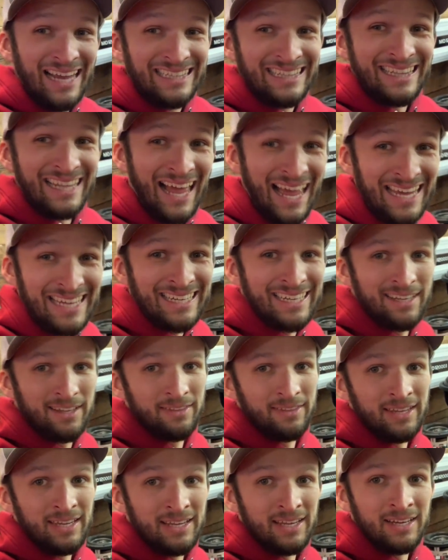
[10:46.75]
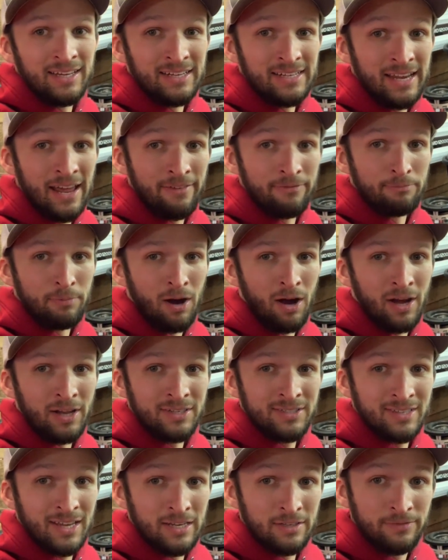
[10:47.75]
like the Deaf
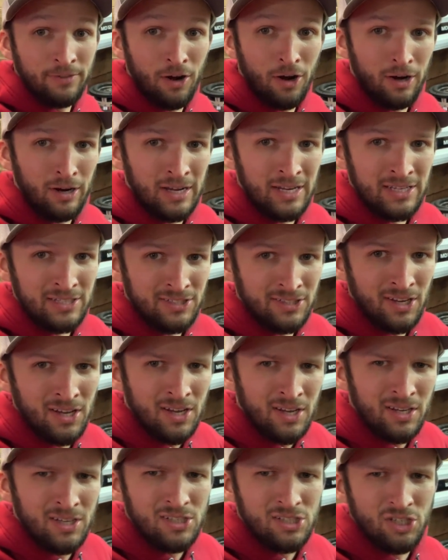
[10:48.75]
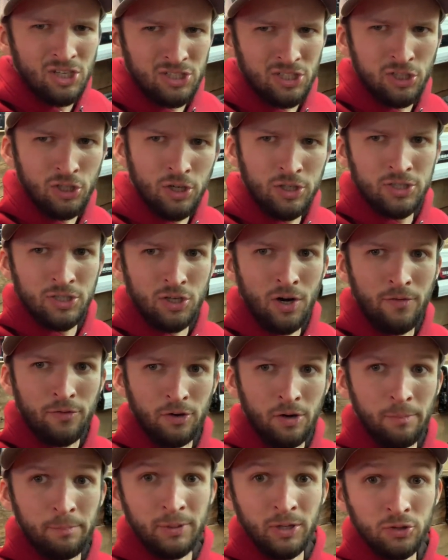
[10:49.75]
Bonce as far as just looks and
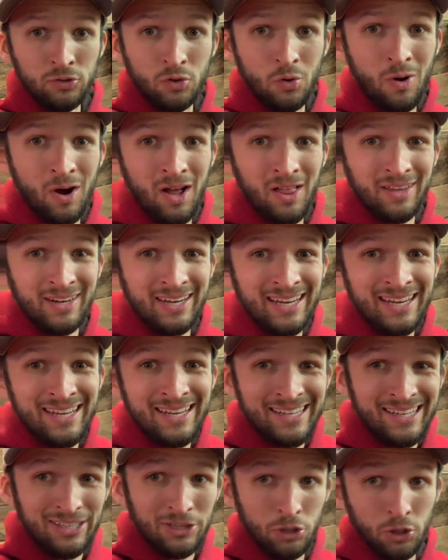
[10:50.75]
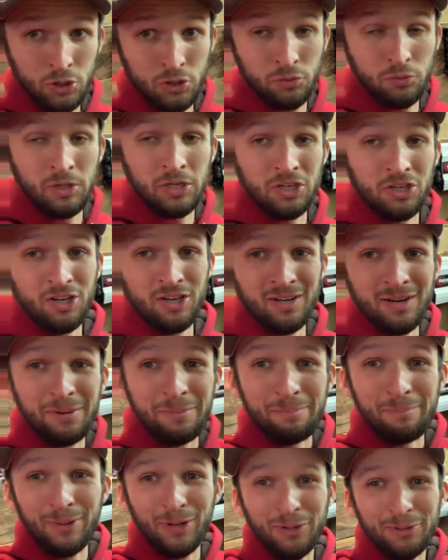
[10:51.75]
overall build quality. Looks really good,
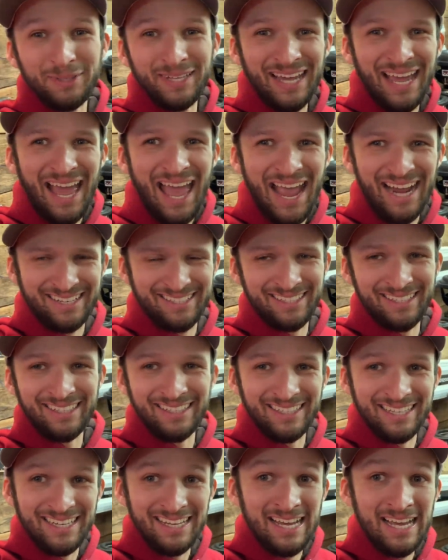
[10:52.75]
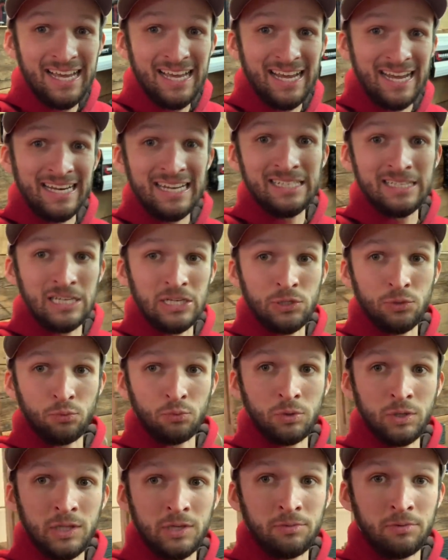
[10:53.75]
built excellently, and it did
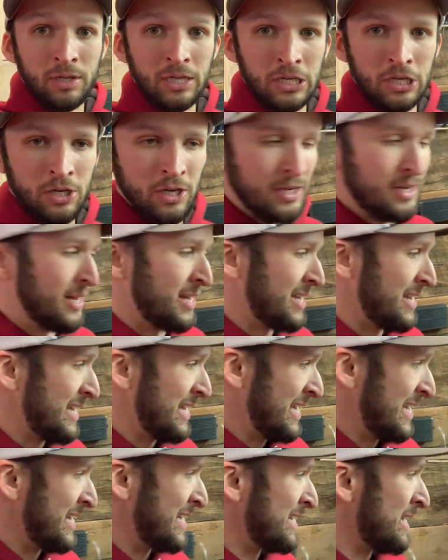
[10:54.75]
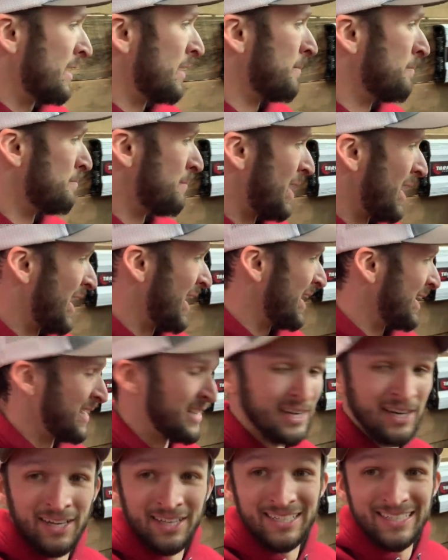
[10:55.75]
really, really good in my
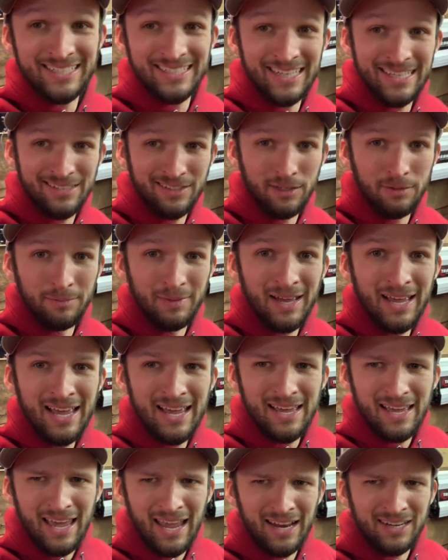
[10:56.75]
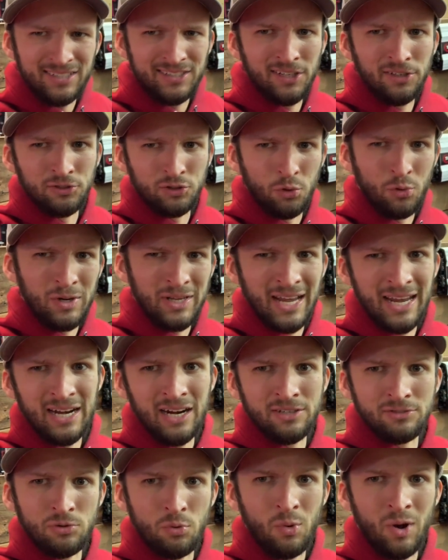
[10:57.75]
uh, system. And still at twenty-eight
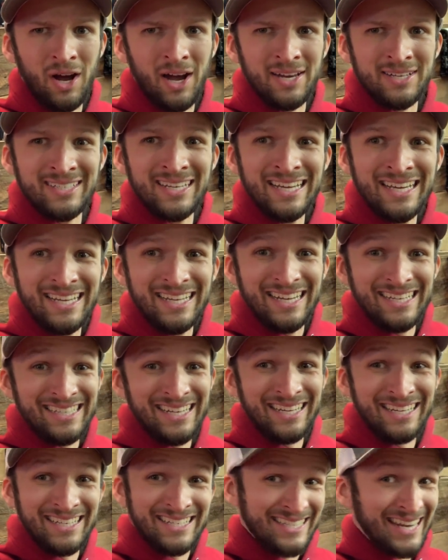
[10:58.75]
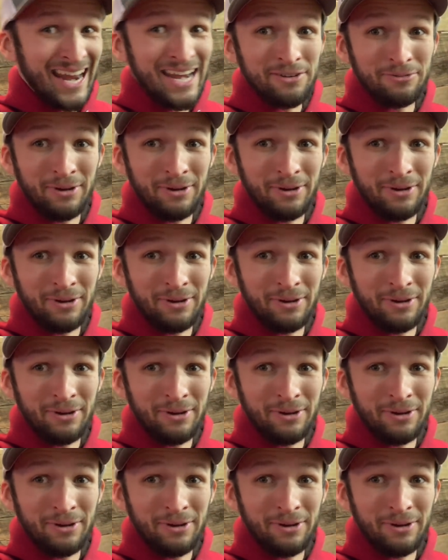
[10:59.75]
hundred watts is an insane